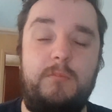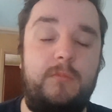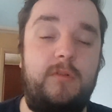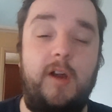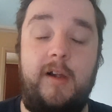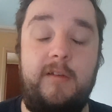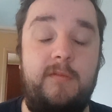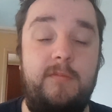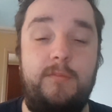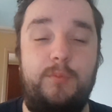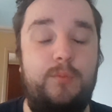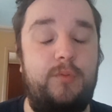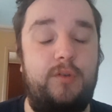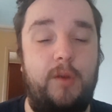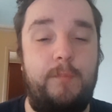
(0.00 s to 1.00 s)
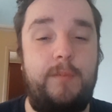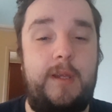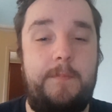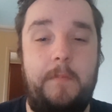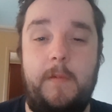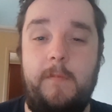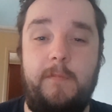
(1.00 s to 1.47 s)
nice for some
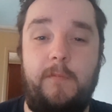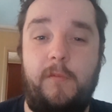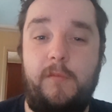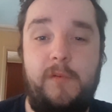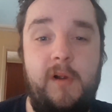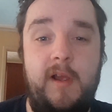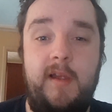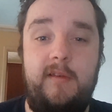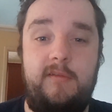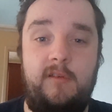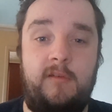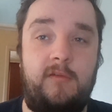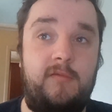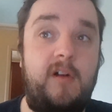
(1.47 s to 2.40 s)
people for just